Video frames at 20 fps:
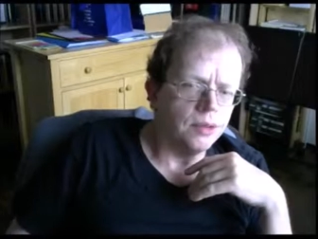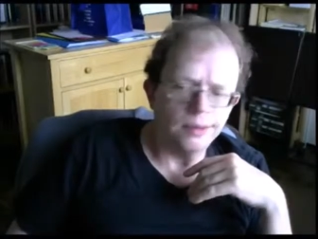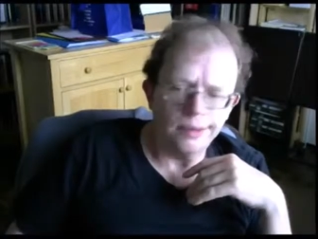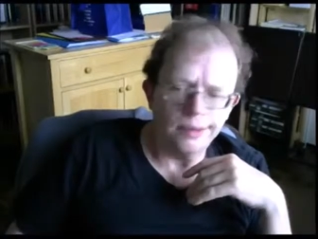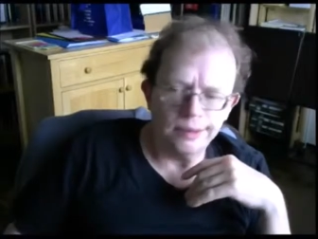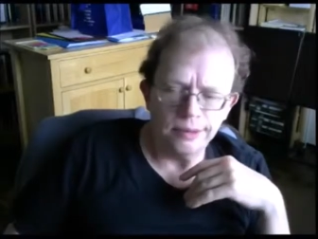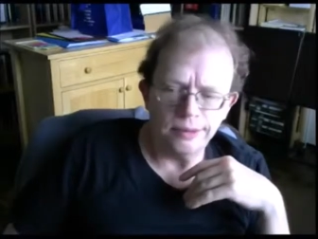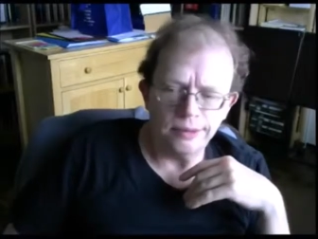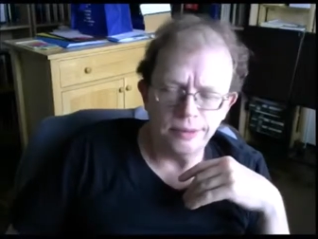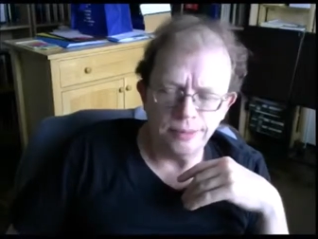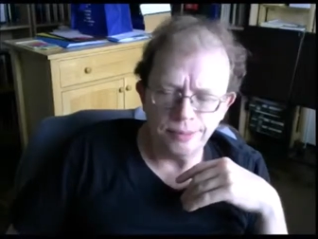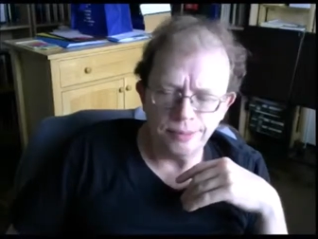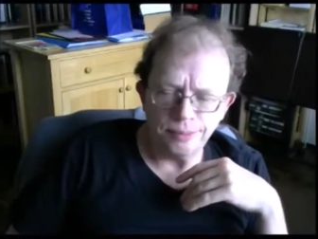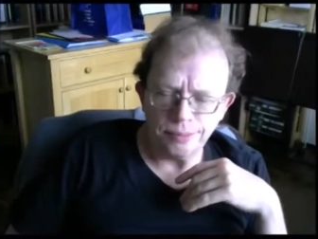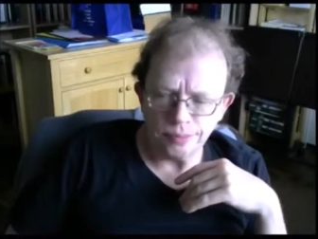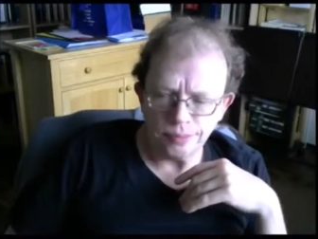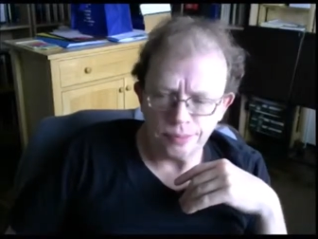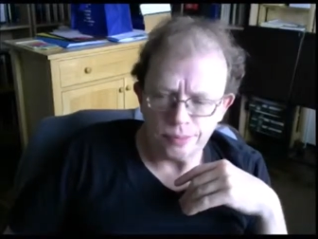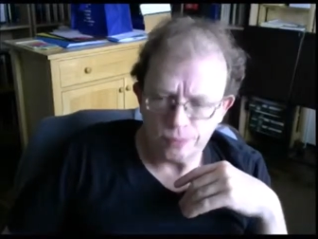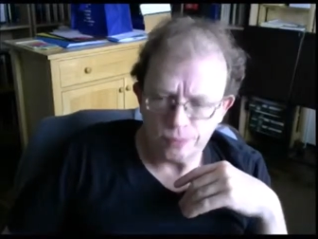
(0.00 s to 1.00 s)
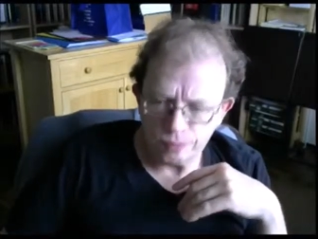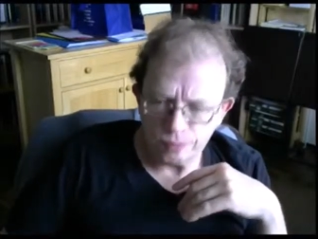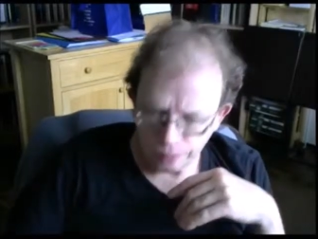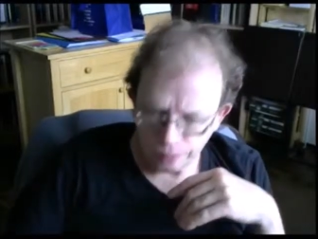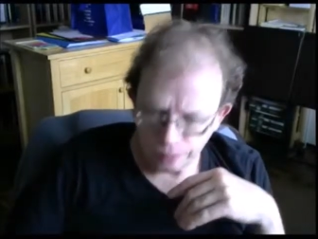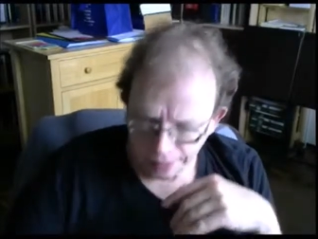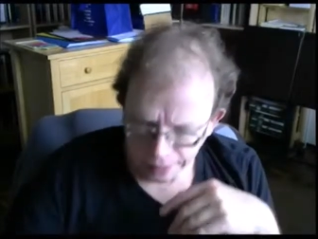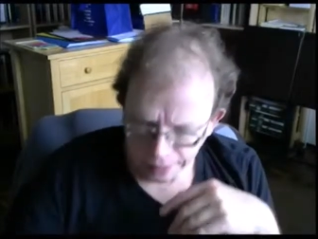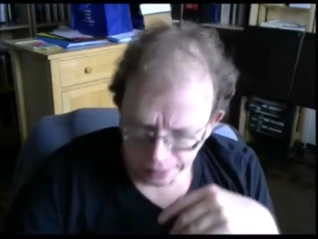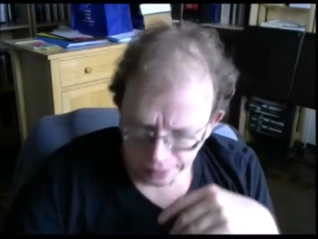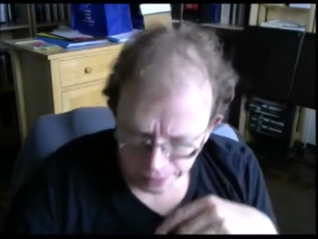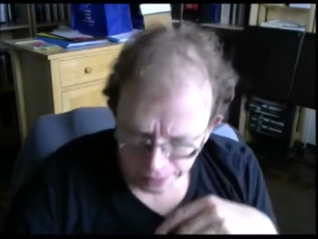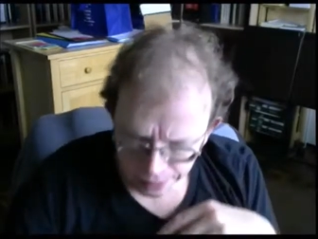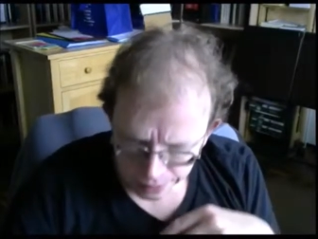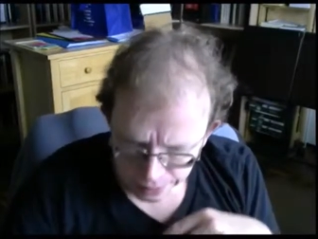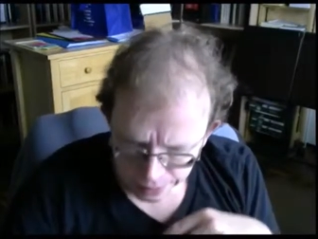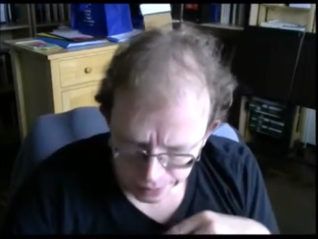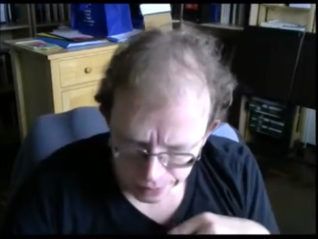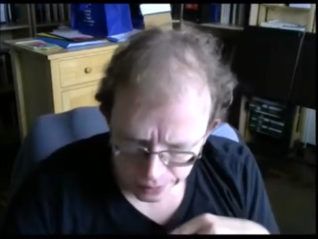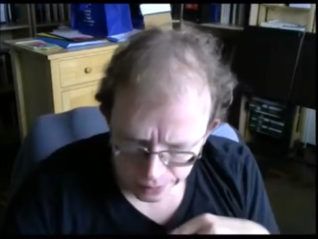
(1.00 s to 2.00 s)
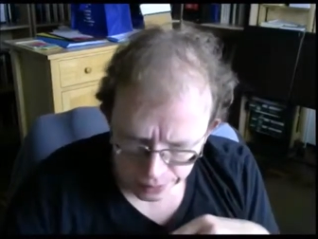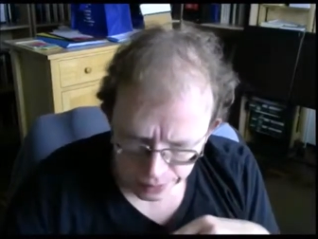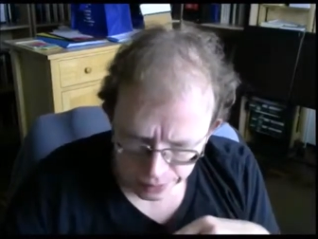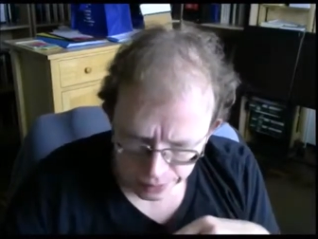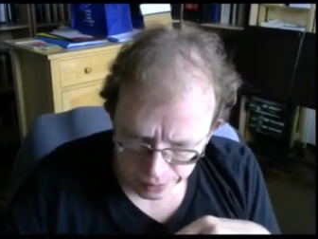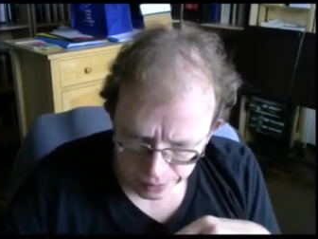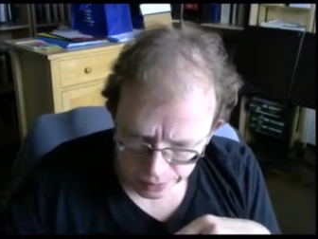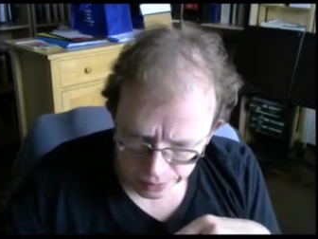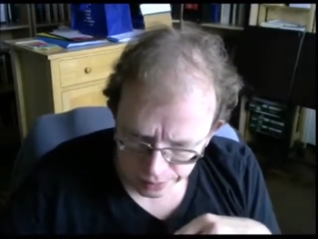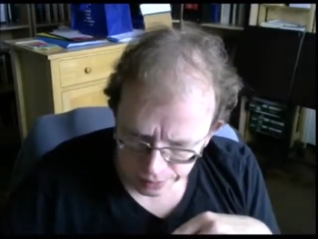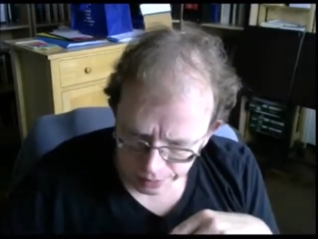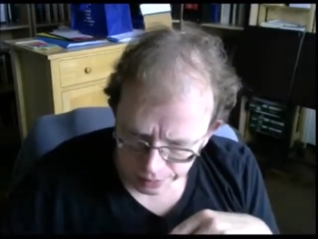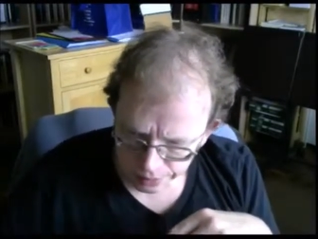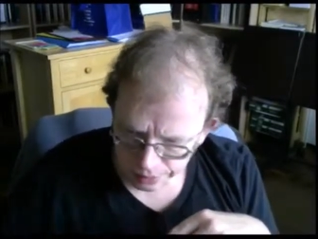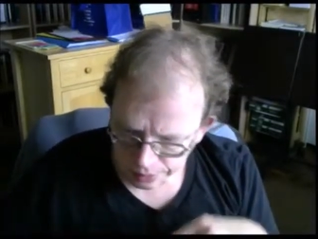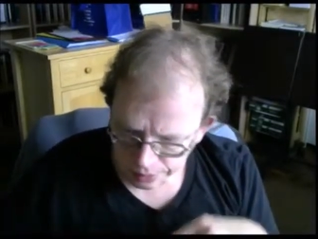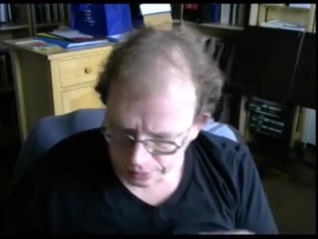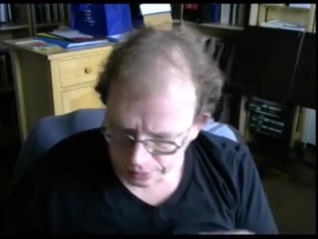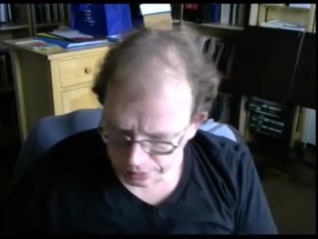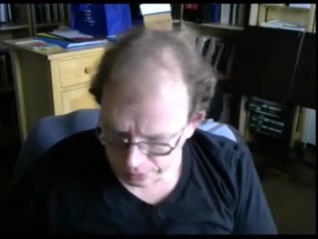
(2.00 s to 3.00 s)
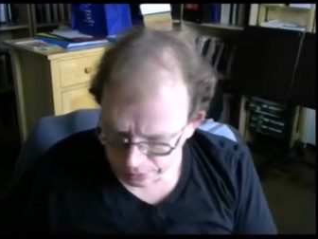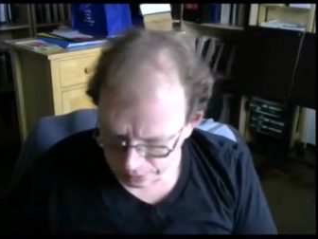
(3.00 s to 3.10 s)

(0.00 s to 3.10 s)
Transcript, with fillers: and he doesn't see much difference between them, uh,